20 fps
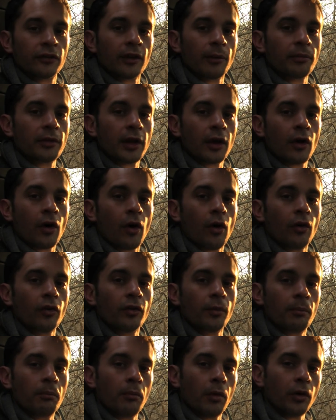something called
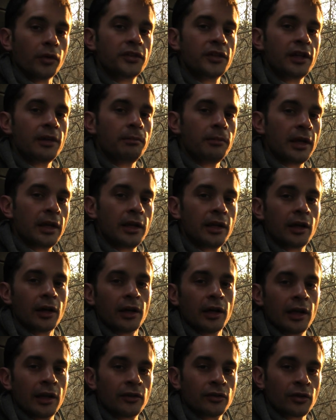Multimedia
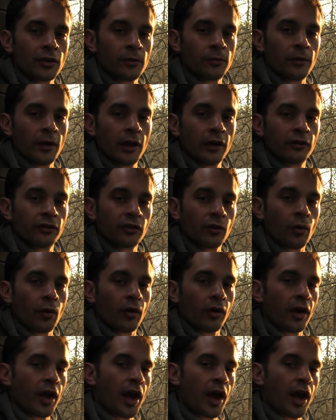Interface, or